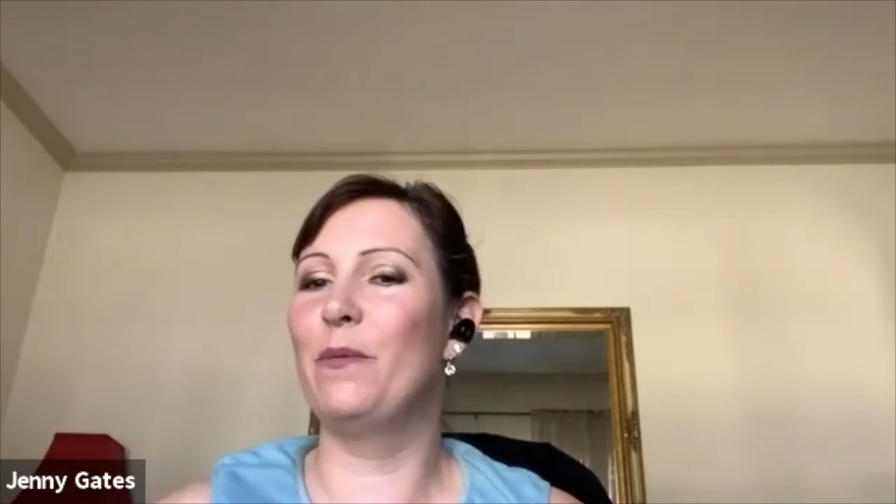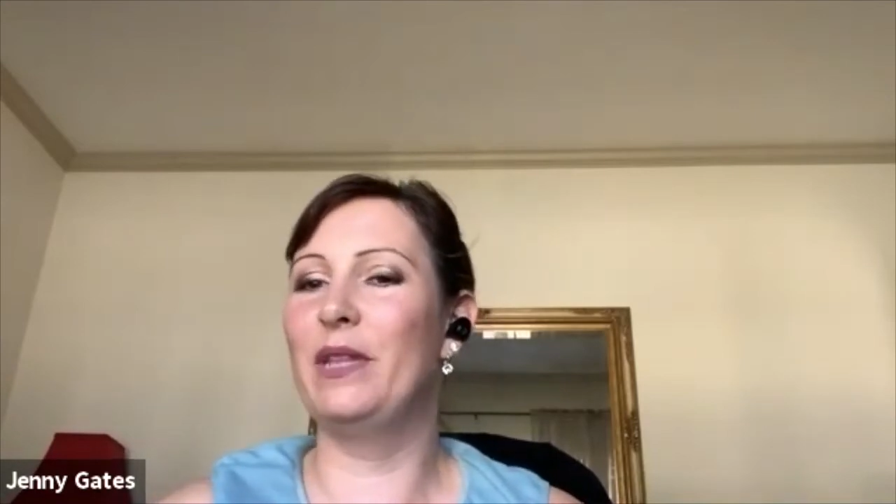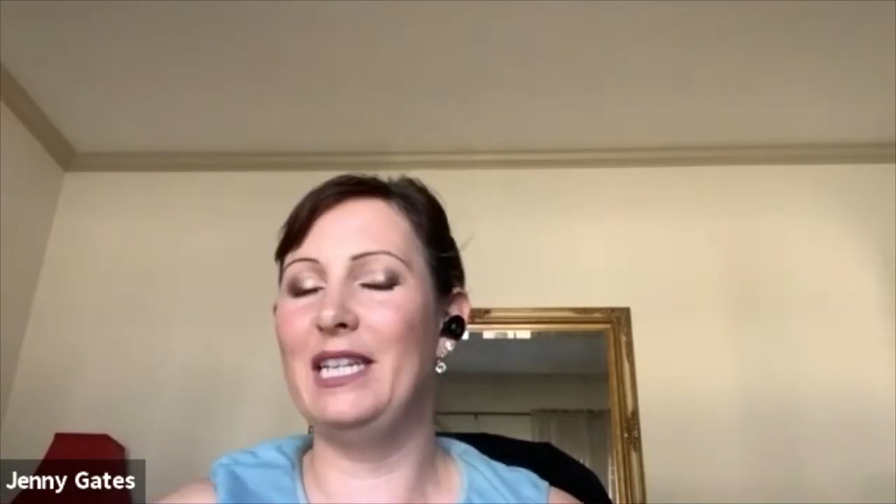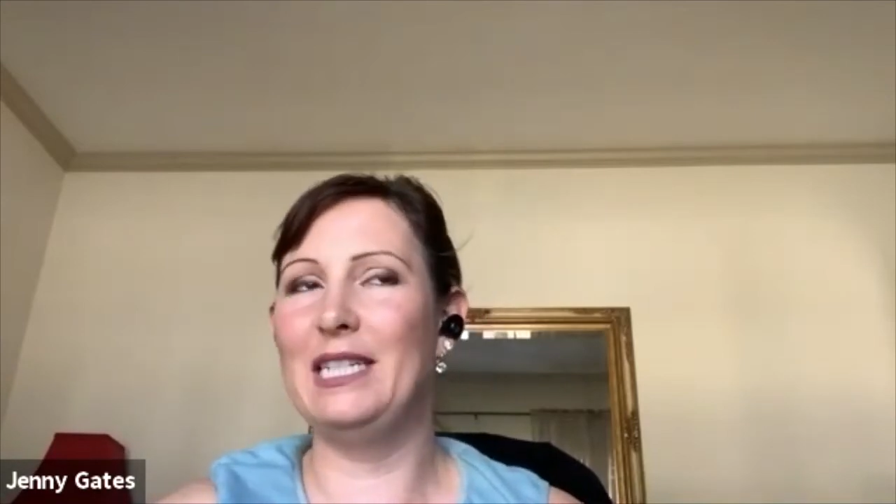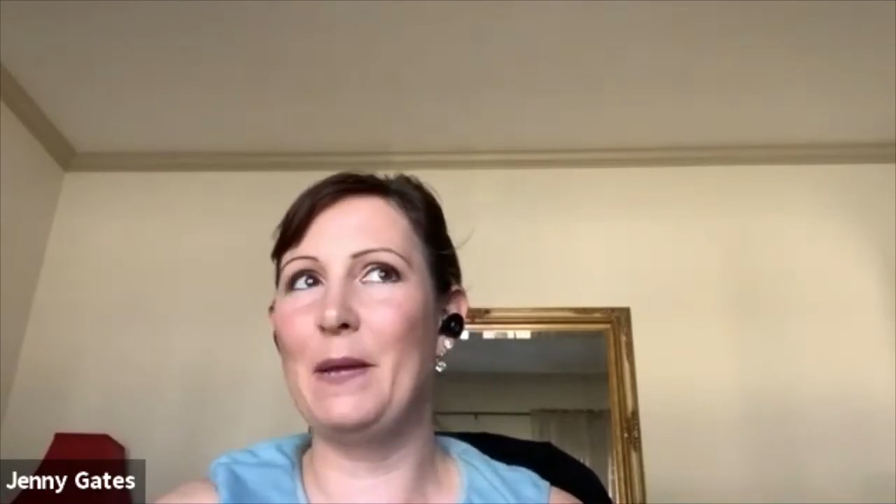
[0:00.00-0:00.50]
with
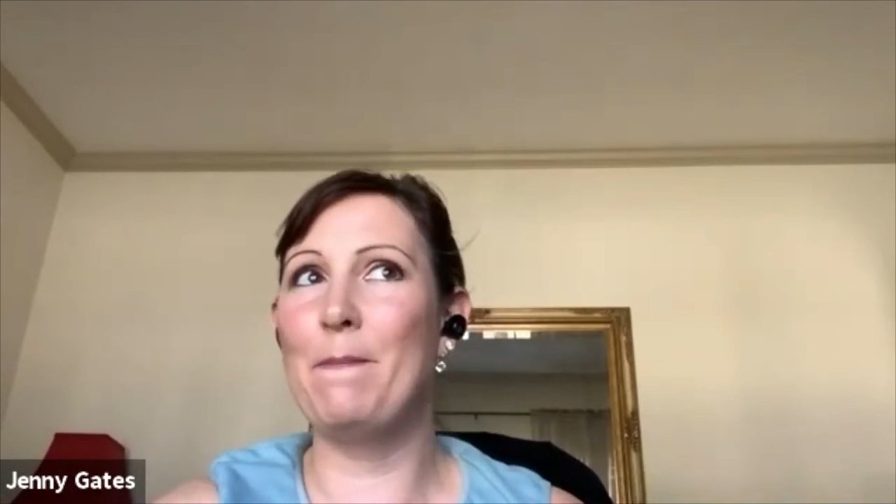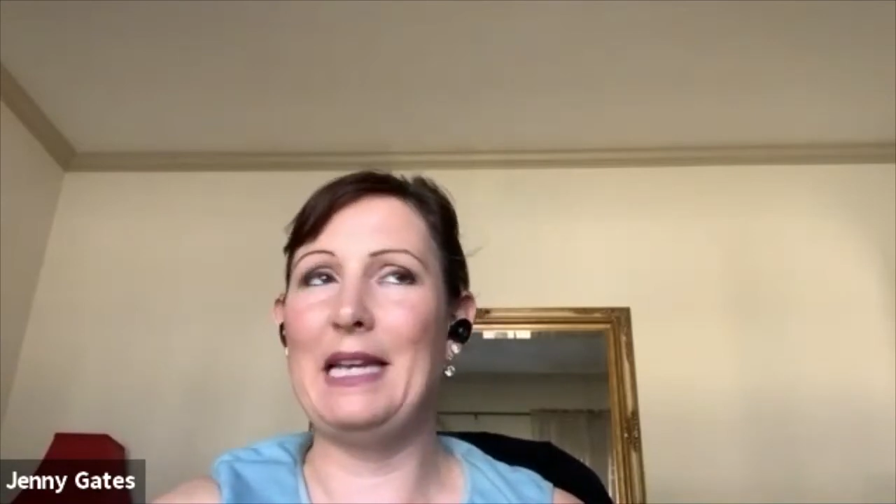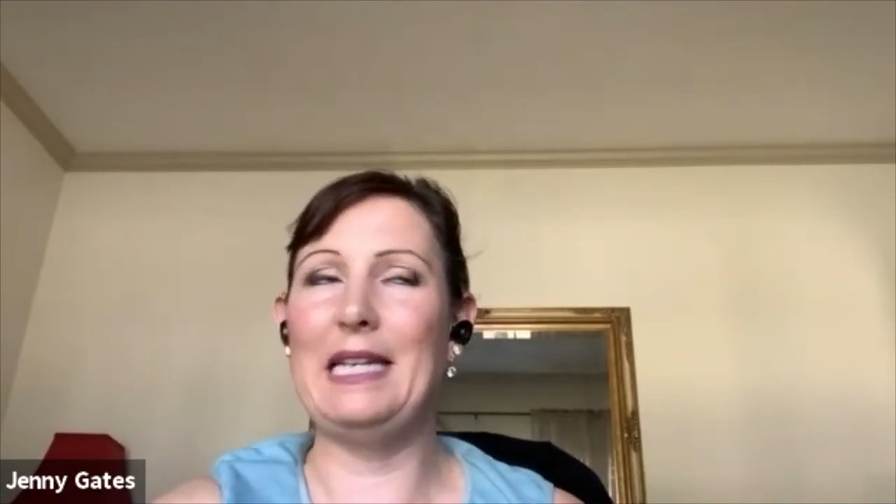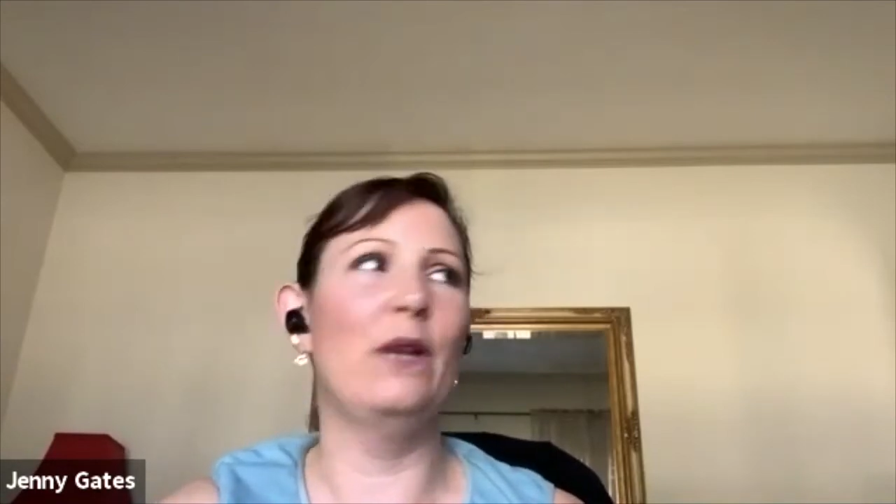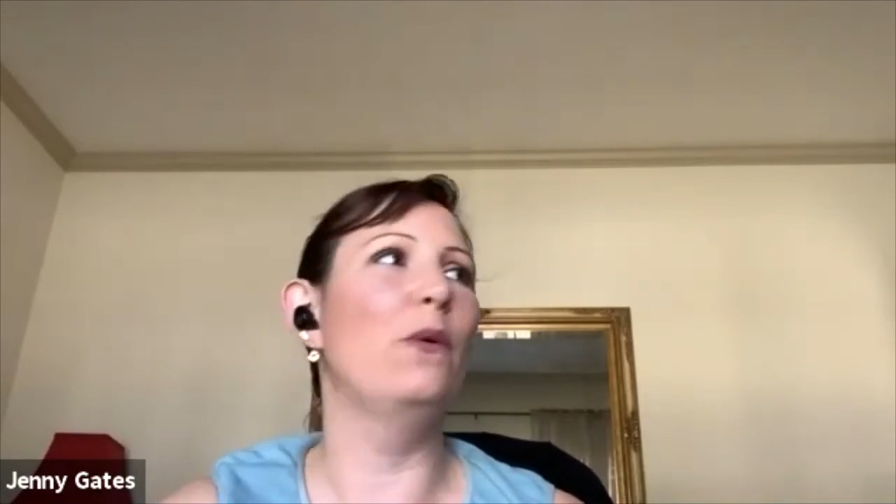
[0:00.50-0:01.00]
these
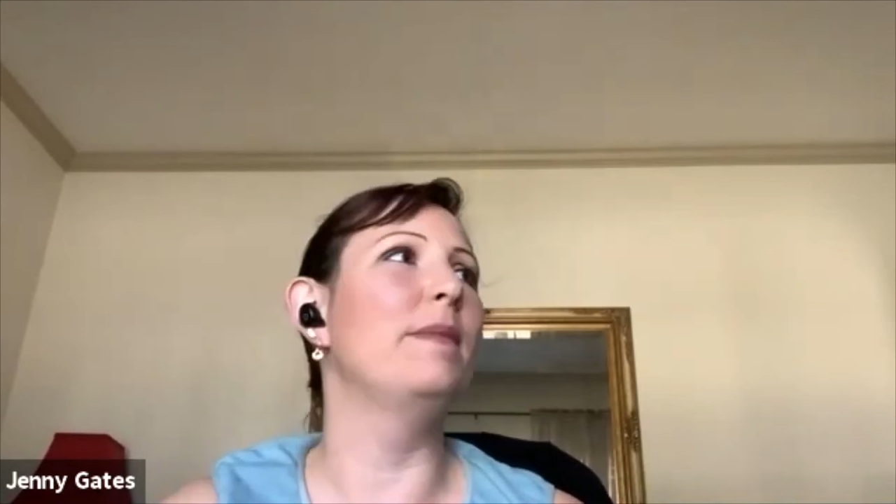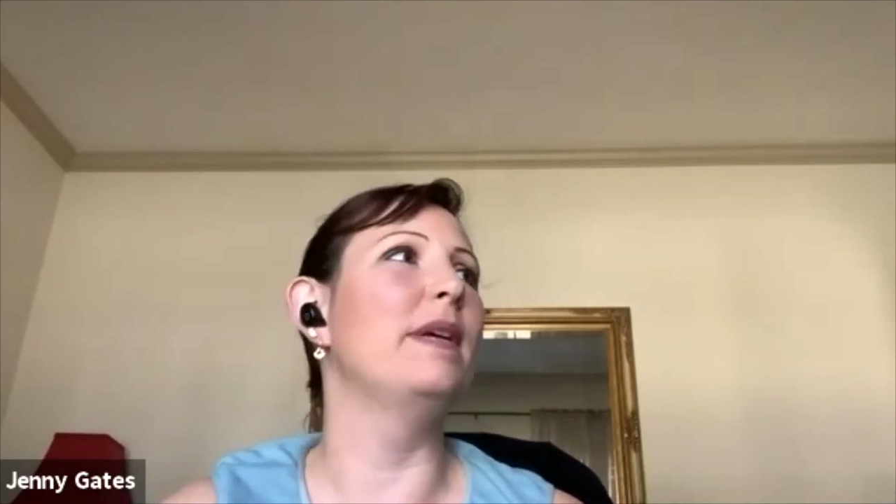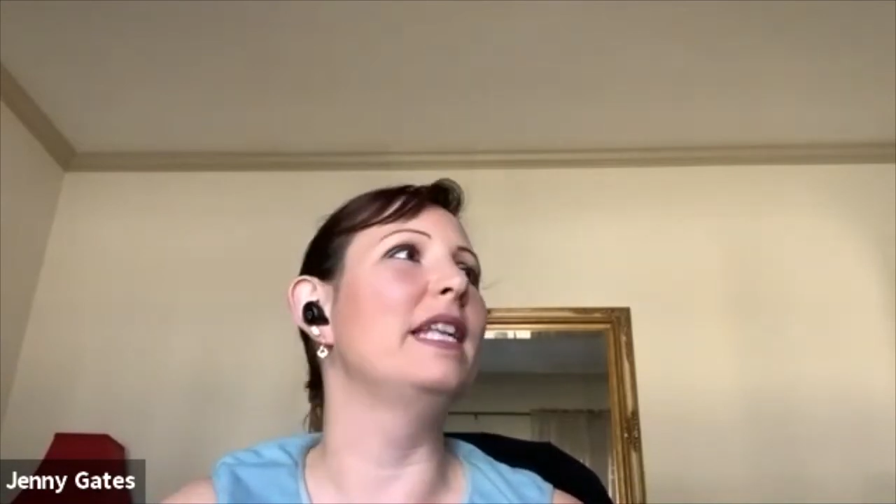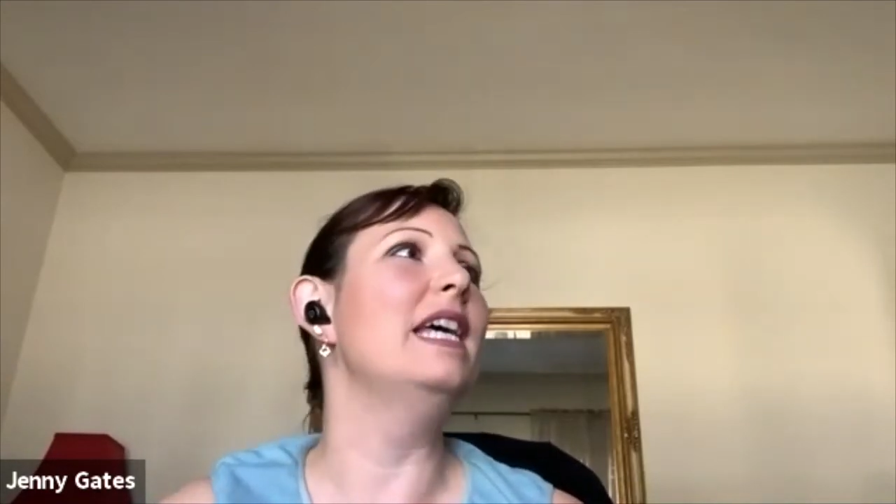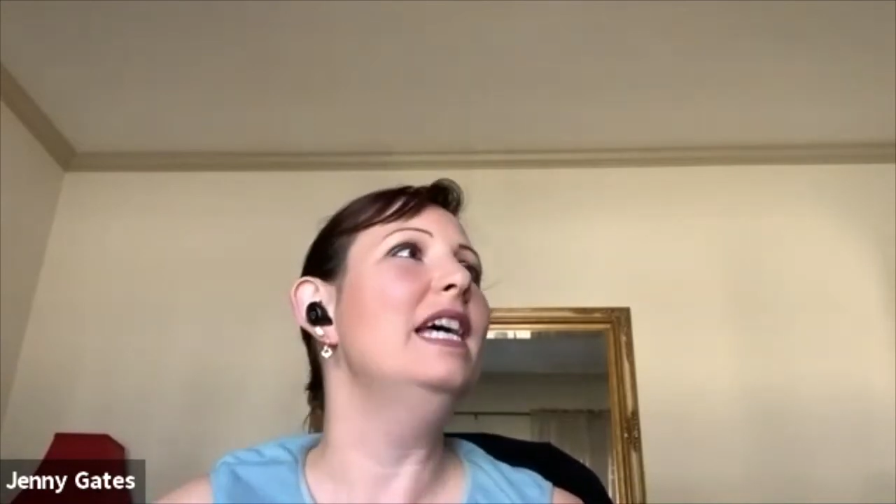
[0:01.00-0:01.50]
amazing women.